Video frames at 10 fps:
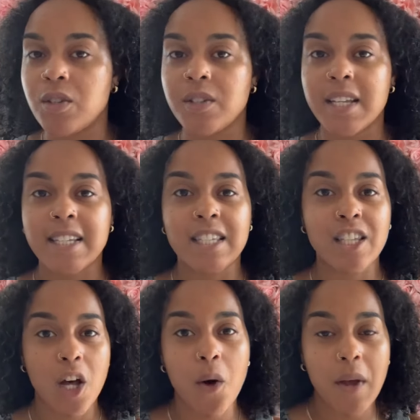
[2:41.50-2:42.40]
is
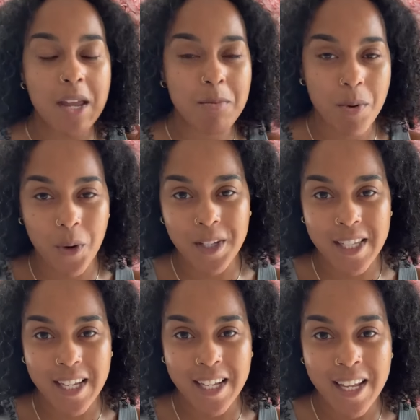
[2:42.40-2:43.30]
so
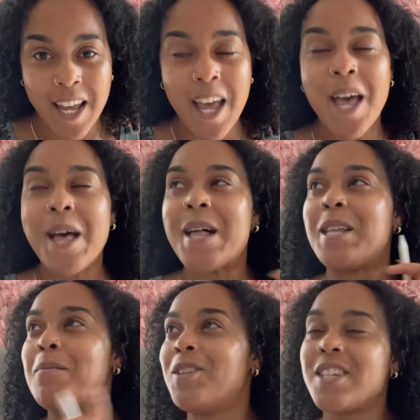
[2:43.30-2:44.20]
important.
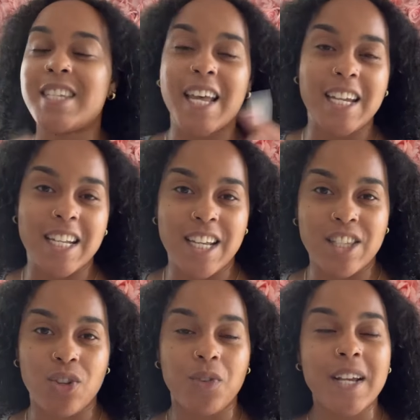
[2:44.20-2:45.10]
Let me just tell you this.
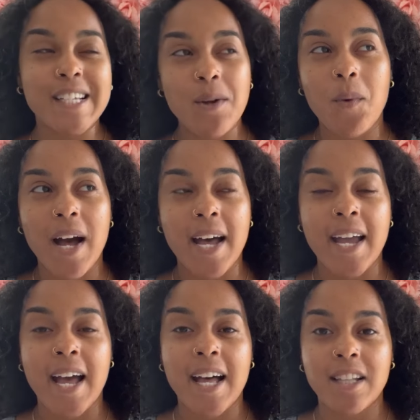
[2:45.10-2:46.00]
The reason
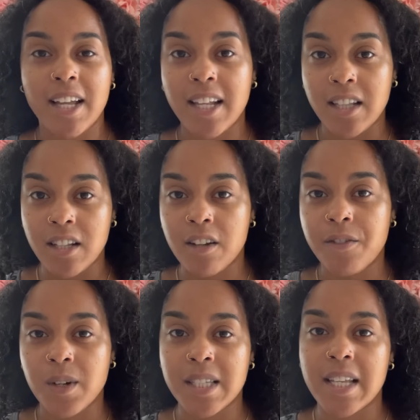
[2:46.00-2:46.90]
why I look
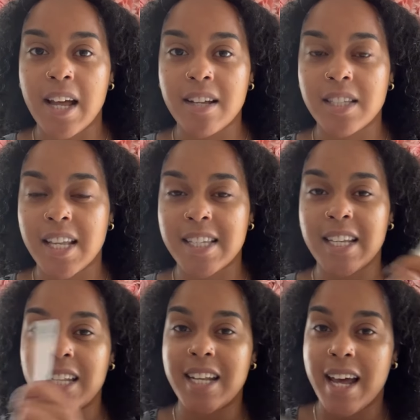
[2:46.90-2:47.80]
for stocks that's
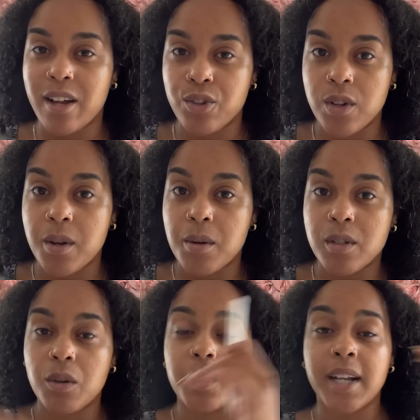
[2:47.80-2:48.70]
in the Dow
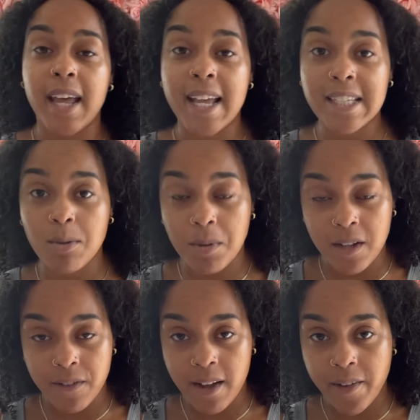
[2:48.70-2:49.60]
Jones or the
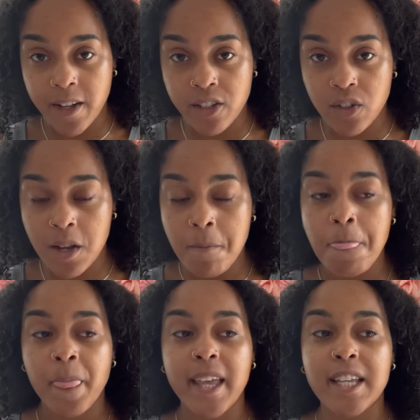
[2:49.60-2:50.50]
S&P 500
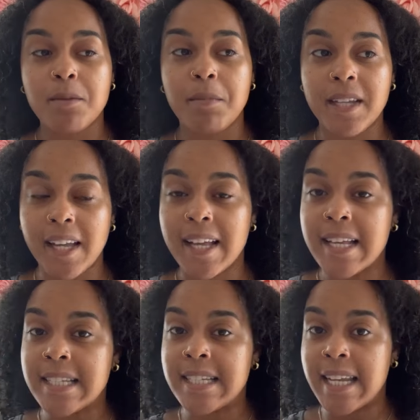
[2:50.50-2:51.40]
is
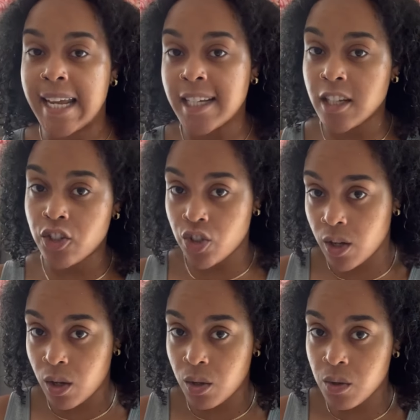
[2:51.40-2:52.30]
because data
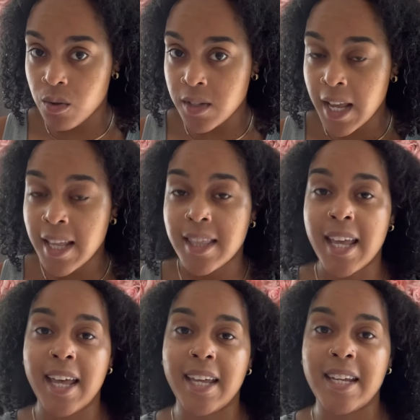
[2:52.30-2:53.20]
shows
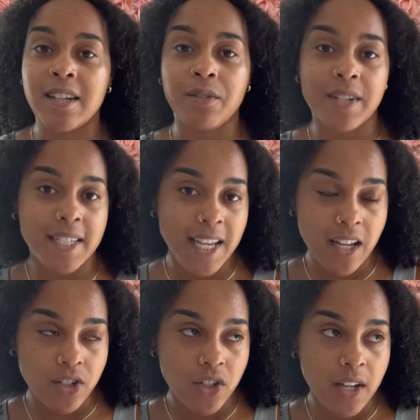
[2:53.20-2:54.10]
that in a
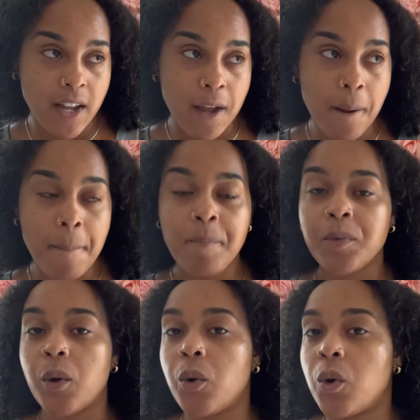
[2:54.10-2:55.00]
recession
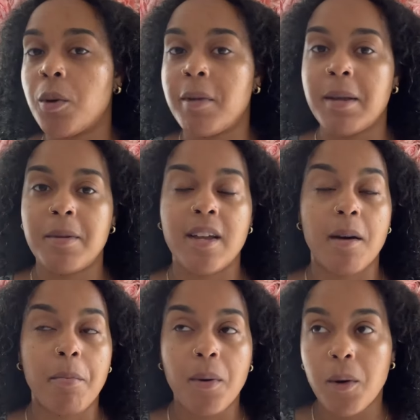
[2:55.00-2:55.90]
or maybe a
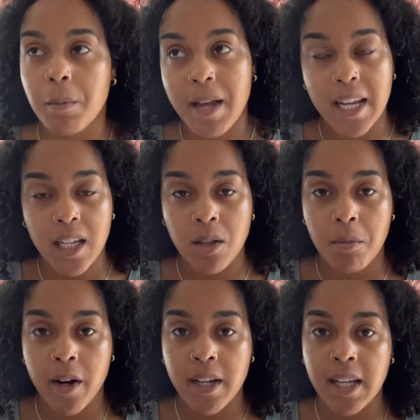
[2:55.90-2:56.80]
pullback in the
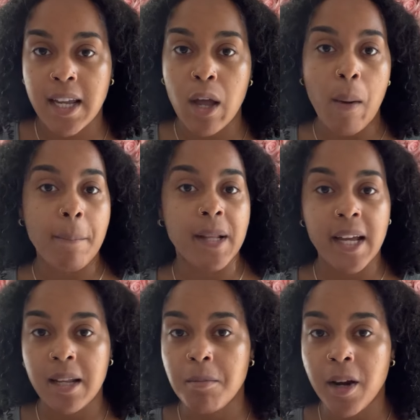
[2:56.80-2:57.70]
market, a
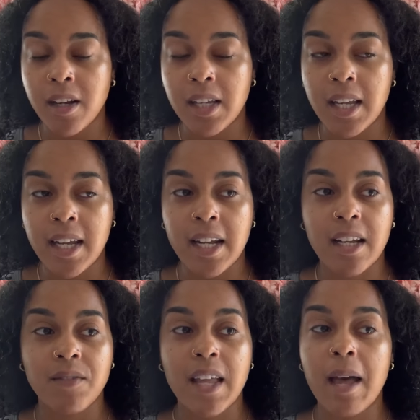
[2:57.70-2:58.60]
bloody market,
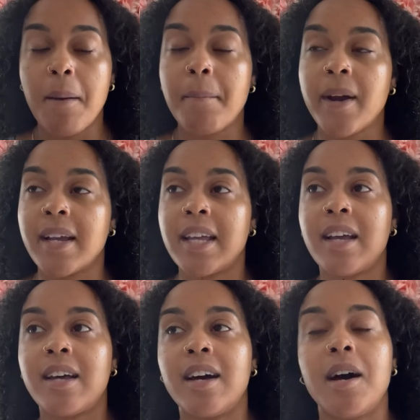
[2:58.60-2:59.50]
if that
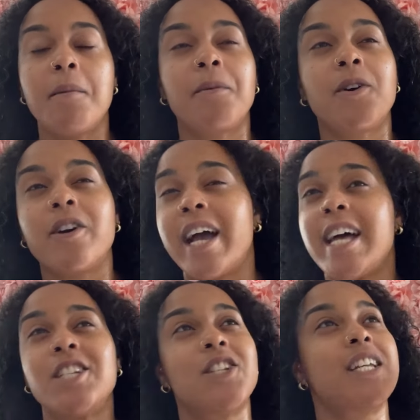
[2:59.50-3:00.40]
market come
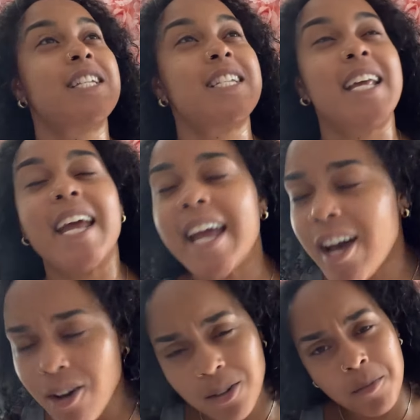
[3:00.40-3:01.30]
crashing down,